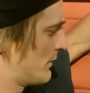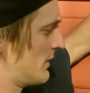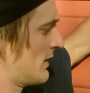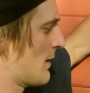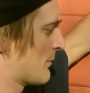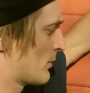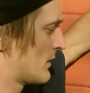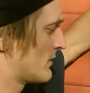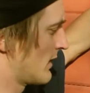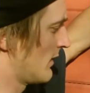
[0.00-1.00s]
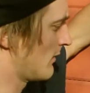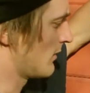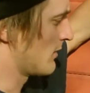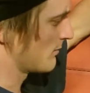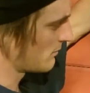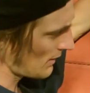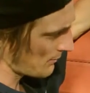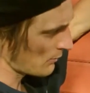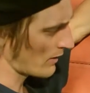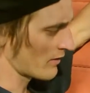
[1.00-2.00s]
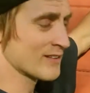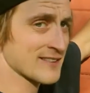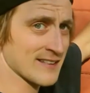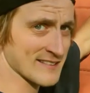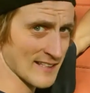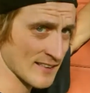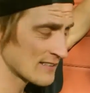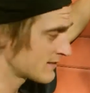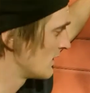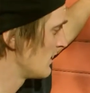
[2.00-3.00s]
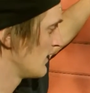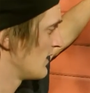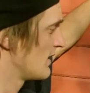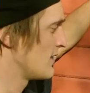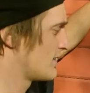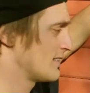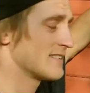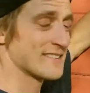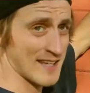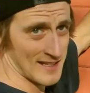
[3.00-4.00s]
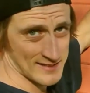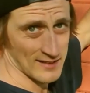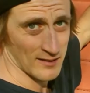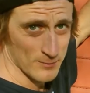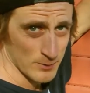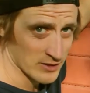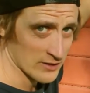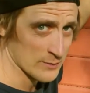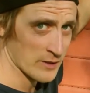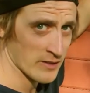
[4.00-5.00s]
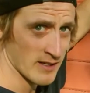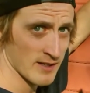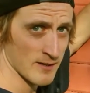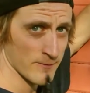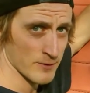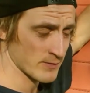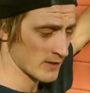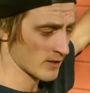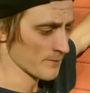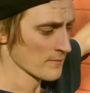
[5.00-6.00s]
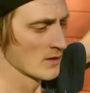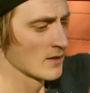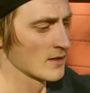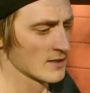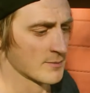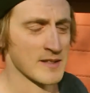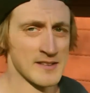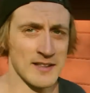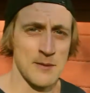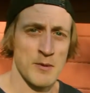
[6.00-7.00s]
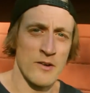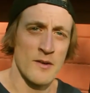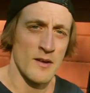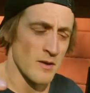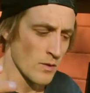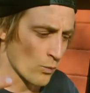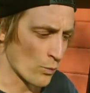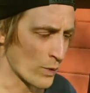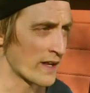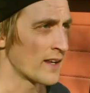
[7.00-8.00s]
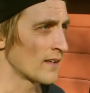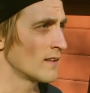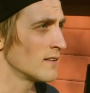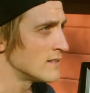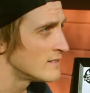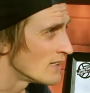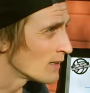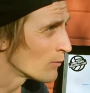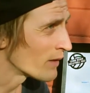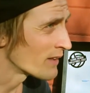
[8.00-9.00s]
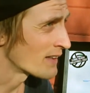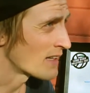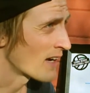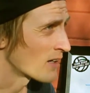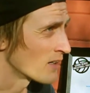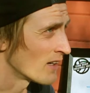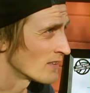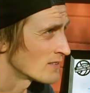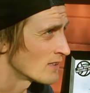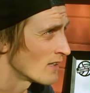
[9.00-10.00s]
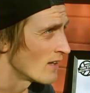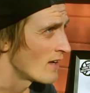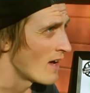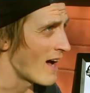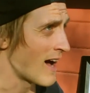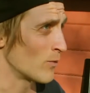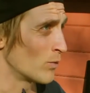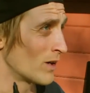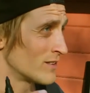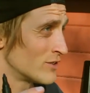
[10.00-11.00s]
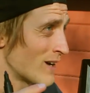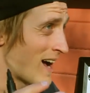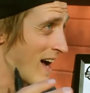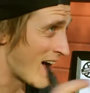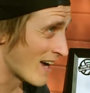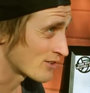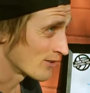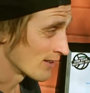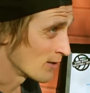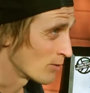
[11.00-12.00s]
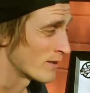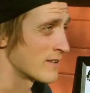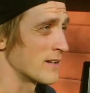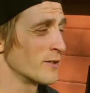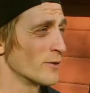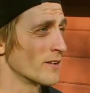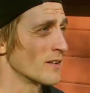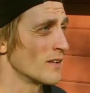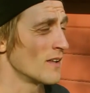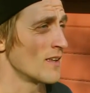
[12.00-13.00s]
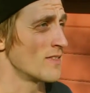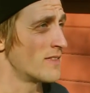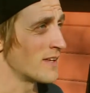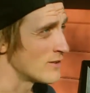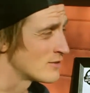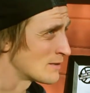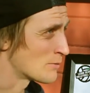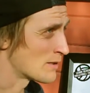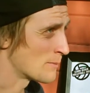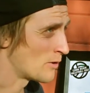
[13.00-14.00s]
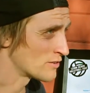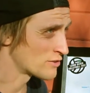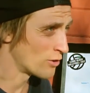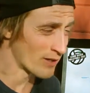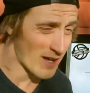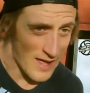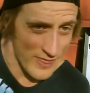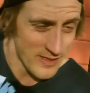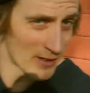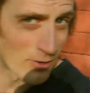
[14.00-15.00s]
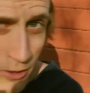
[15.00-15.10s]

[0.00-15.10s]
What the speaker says: the number one skill, or number one on this list at least, is staying still. We talked about that in the first video. It's basically about waiting, seeing what the attacker does, and once you actually know what they're doing, then you see where the ball is going, and then you